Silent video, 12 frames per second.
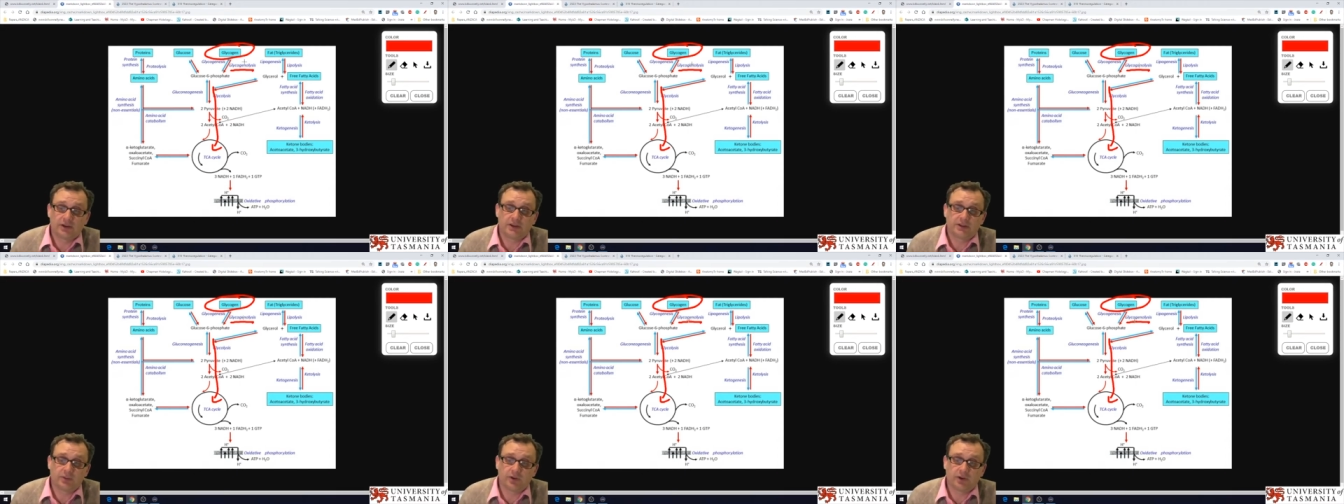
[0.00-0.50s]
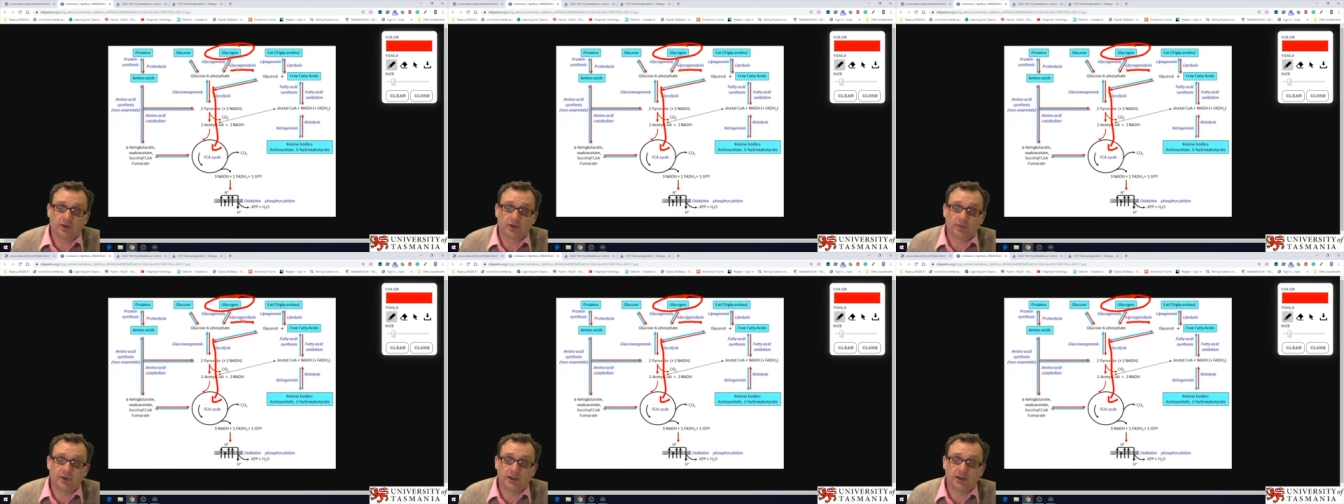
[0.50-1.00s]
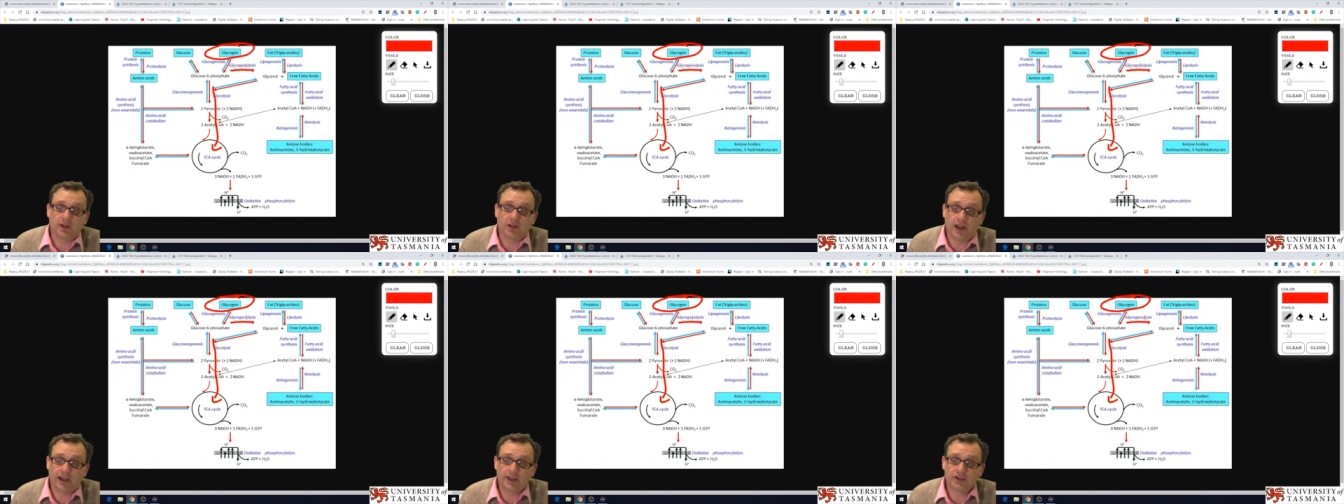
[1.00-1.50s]
Sorry, so we're going to
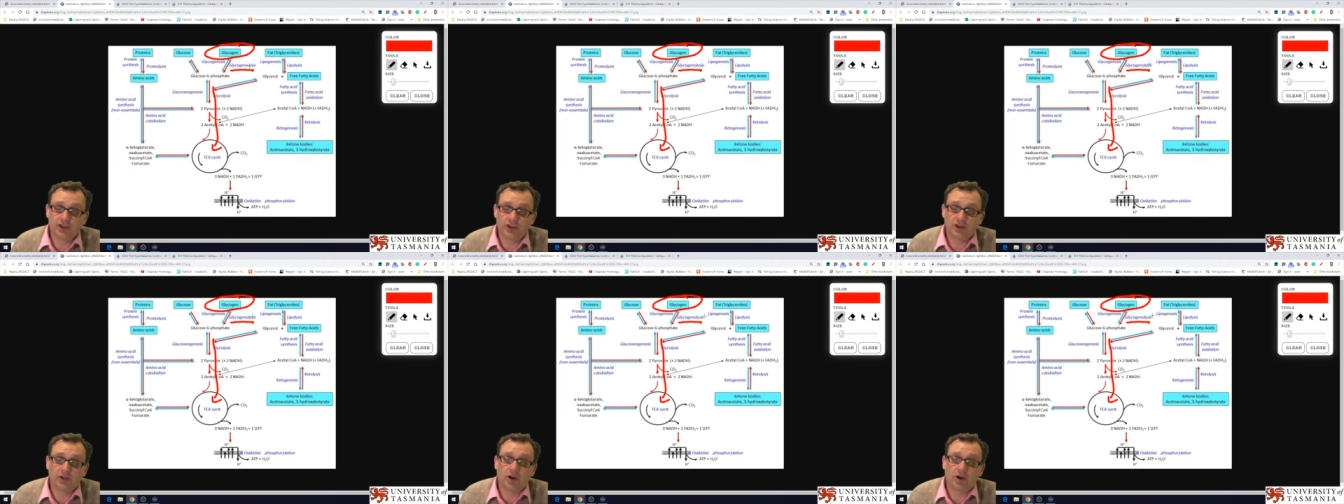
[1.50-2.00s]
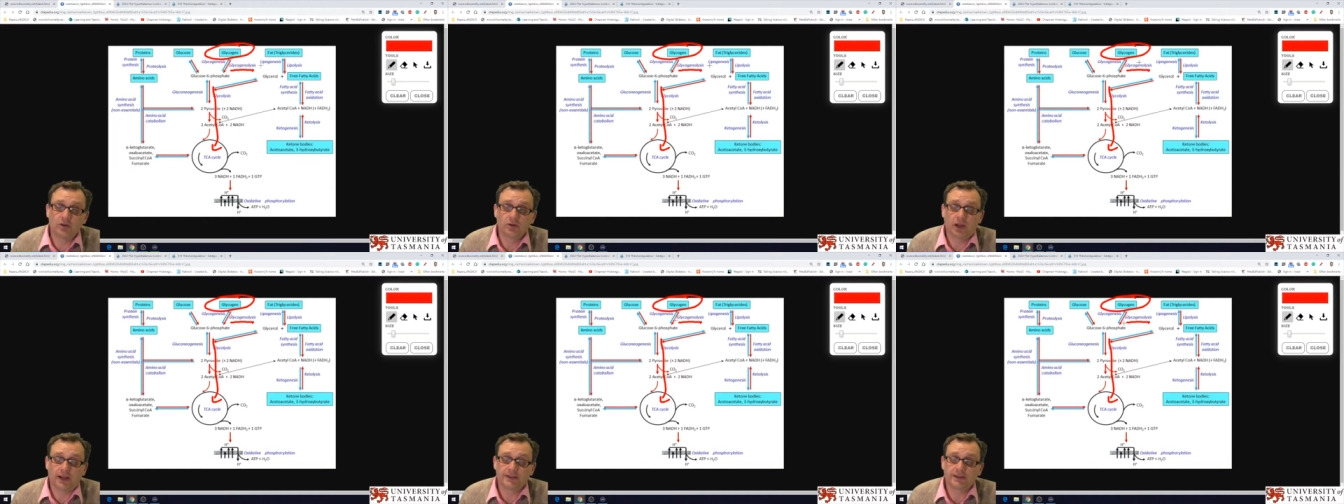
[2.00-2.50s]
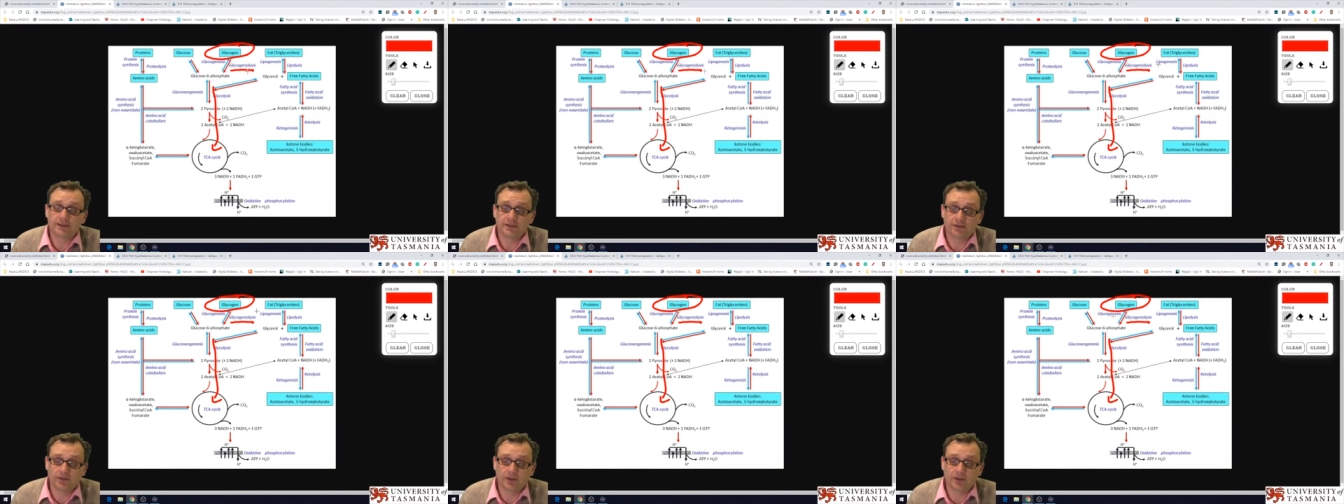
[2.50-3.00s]
be glycogenolysis,